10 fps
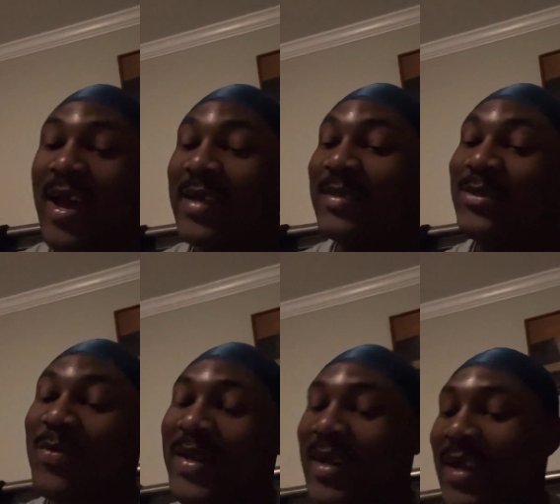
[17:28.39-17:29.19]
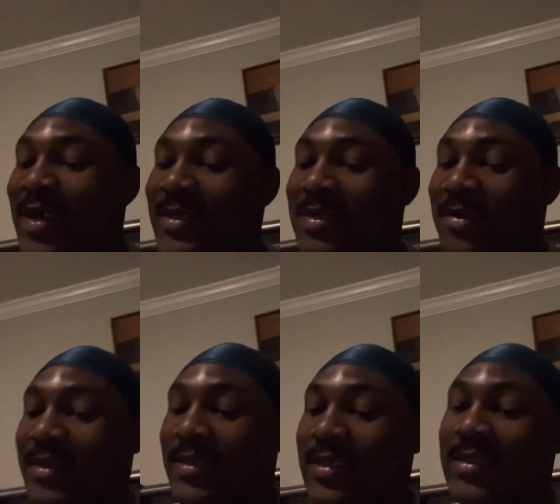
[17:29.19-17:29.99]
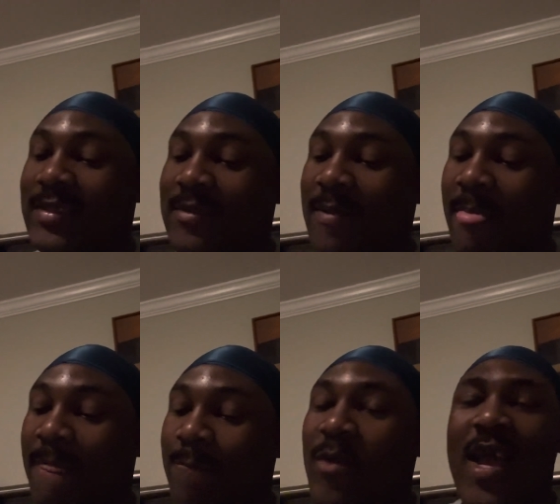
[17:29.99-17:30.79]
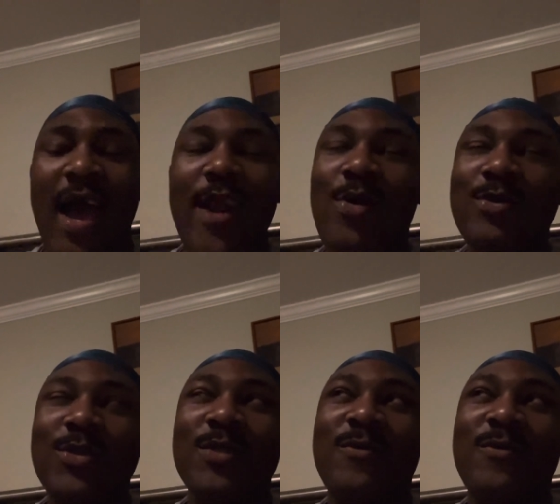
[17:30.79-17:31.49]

has so many layers to it. And also just